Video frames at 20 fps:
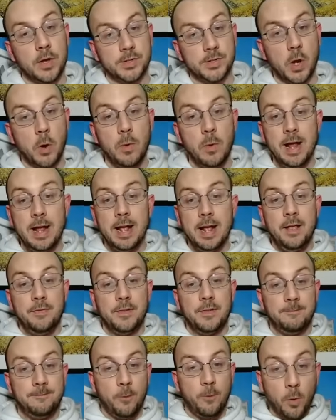So
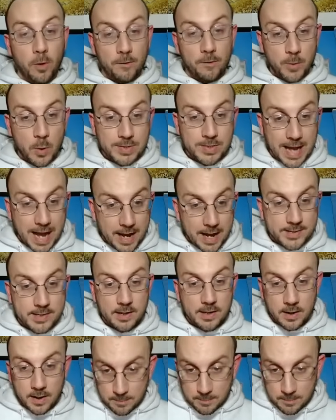the 4 of those guys,